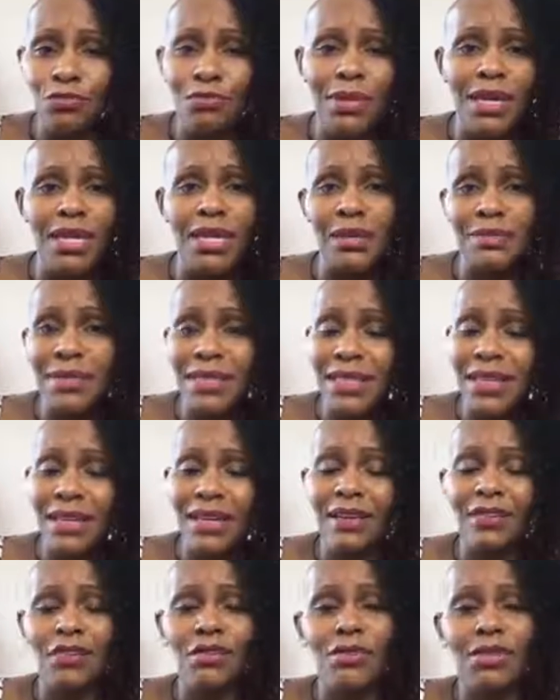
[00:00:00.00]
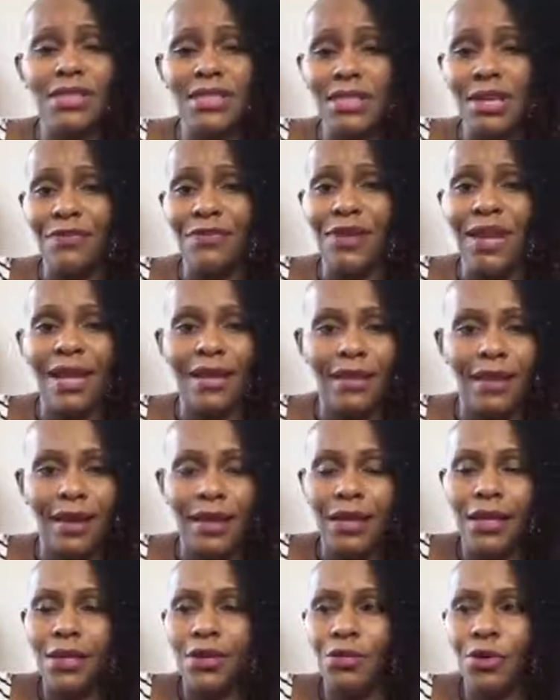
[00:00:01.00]
do meetups together and stuff like
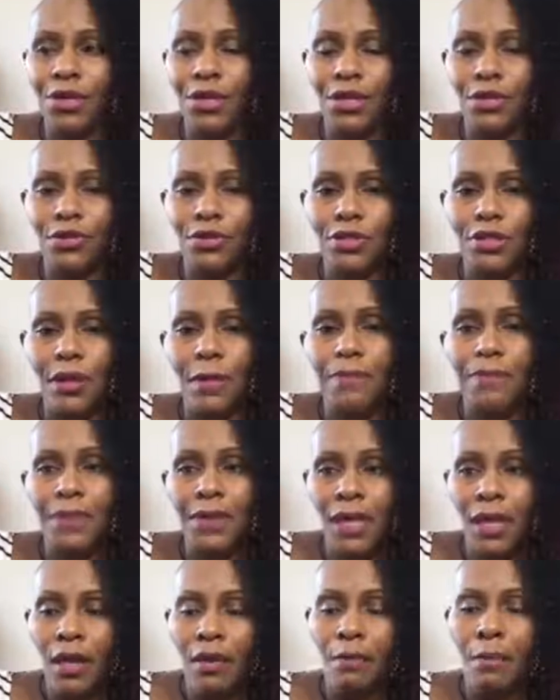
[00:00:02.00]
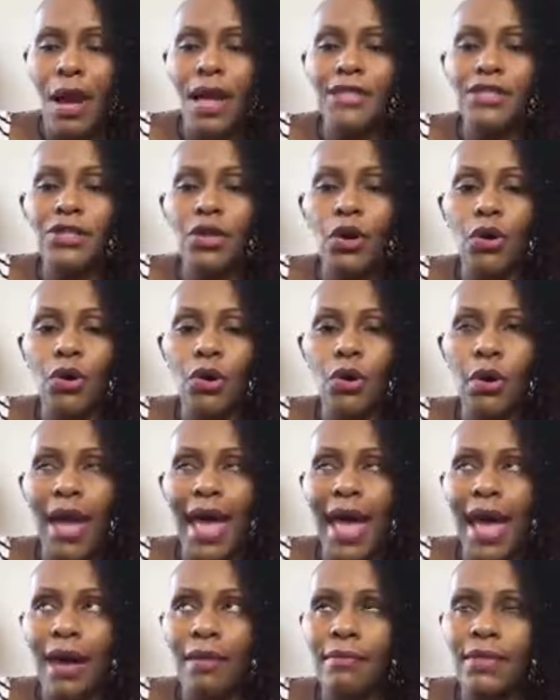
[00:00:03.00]
that here in Houston, my total
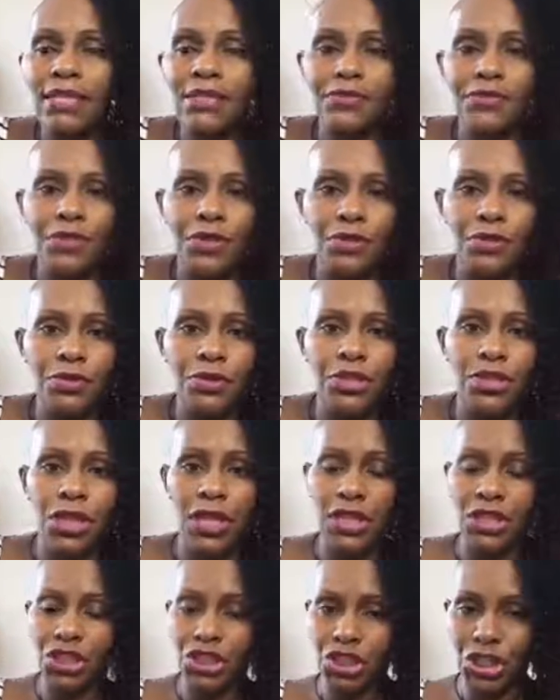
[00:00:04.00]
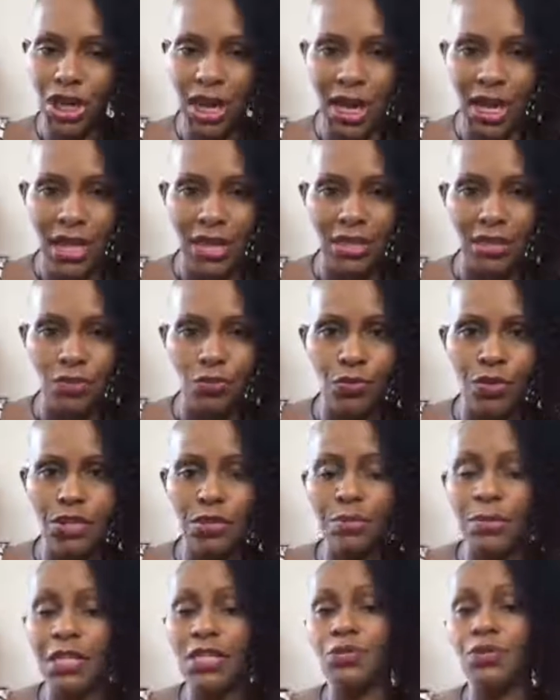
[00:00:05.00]
atmosphere, it changed,
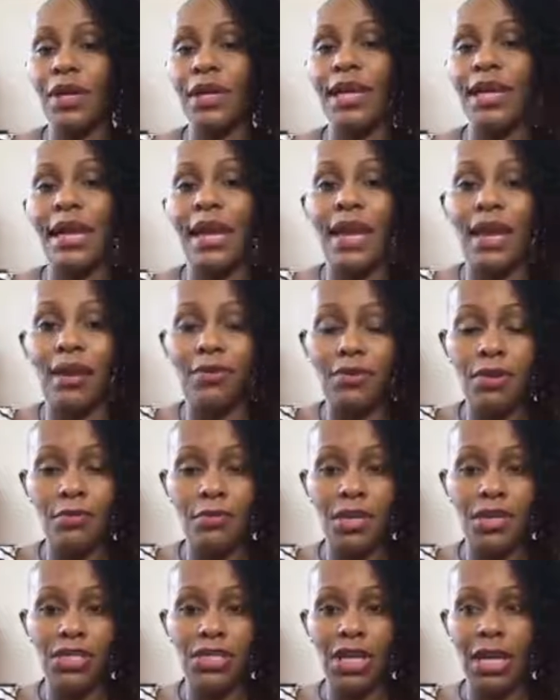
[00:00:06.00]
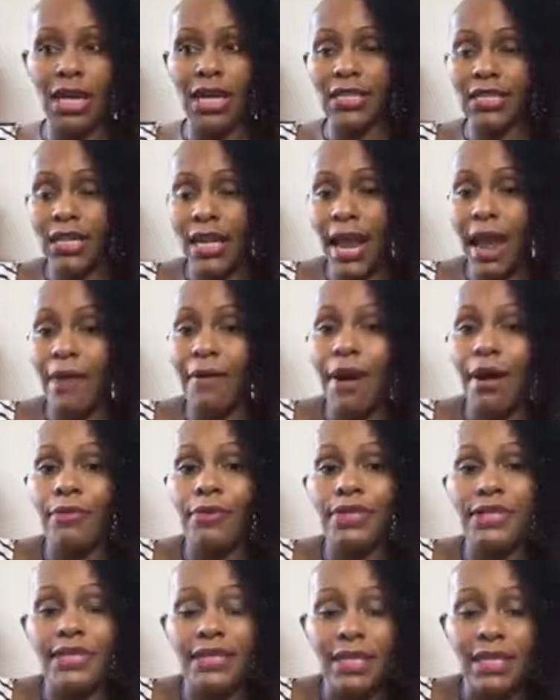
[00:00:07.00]
which means what came to me changed and how I
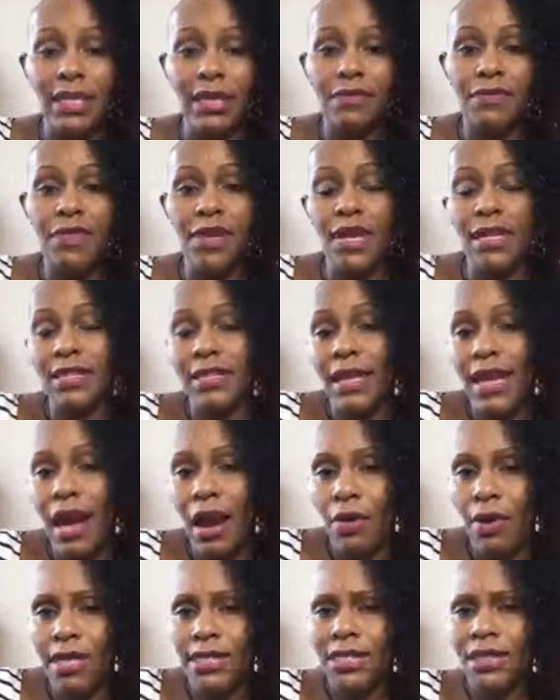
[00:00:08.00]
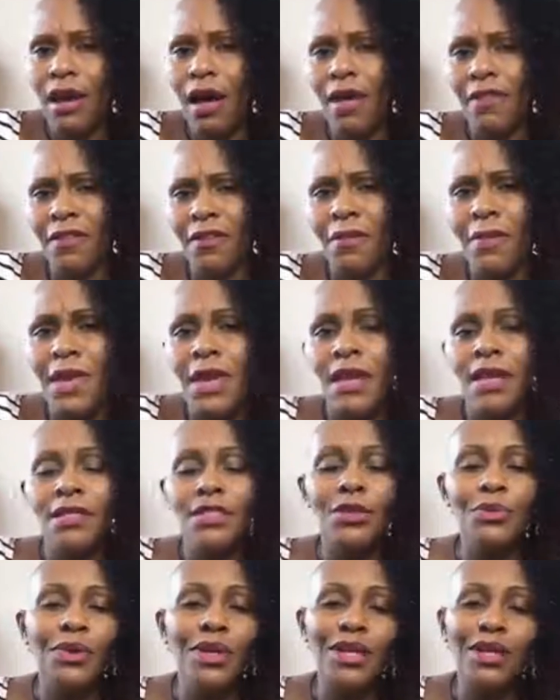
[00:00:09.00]
received things and how I saw them.
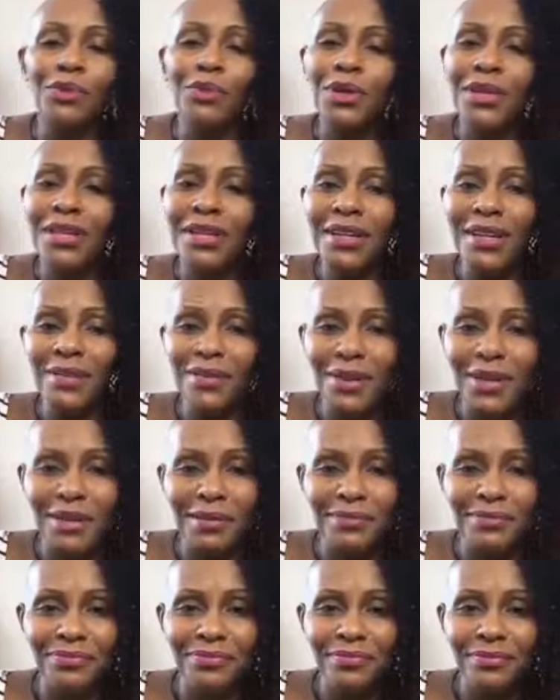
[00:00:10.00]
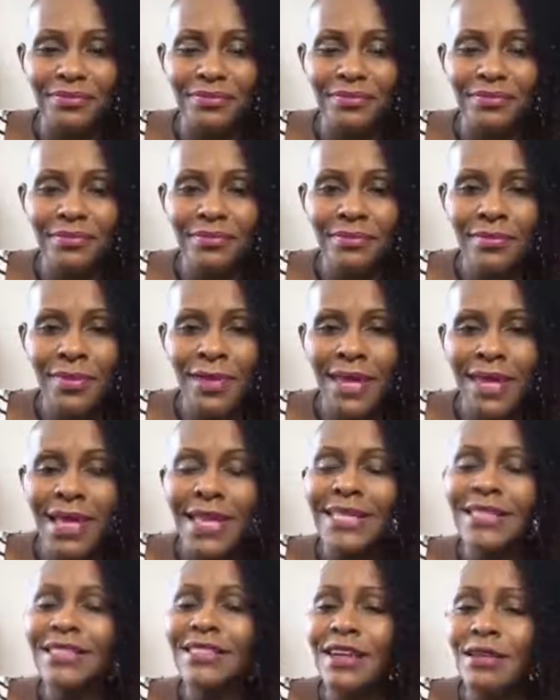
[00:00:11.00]
So what are you willing to give up?
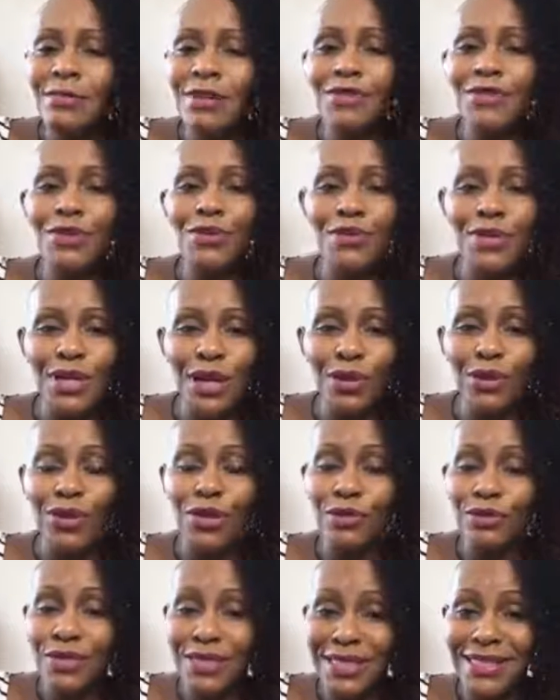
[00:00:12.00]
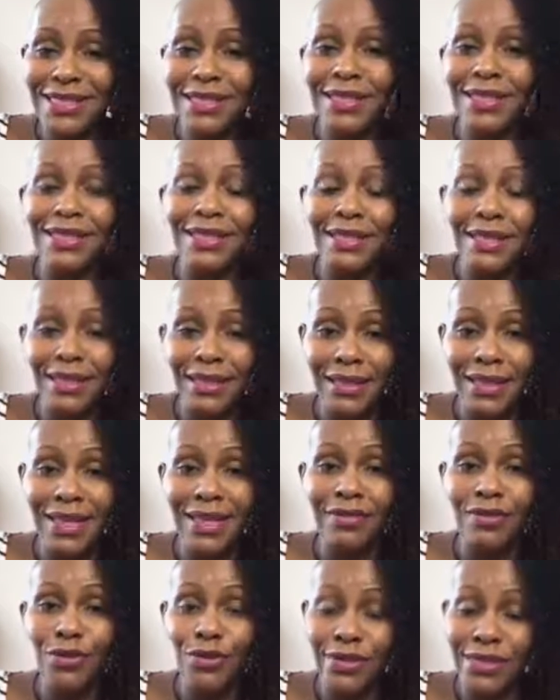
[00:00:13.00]
Some of you know you just need to
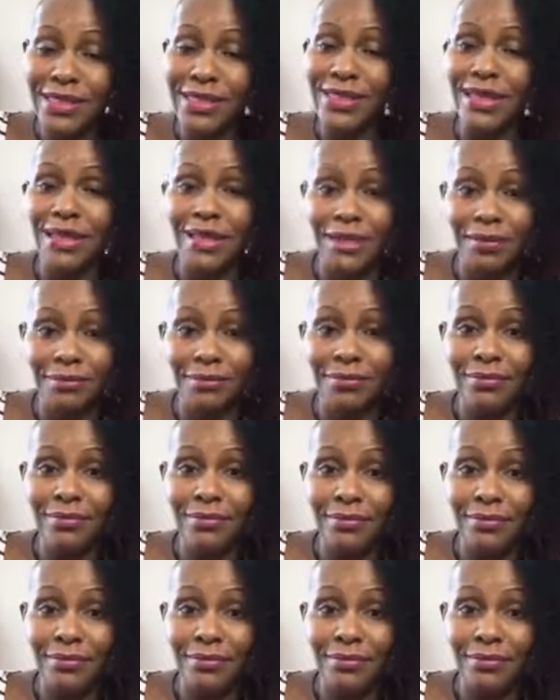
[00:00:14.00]
leave your city.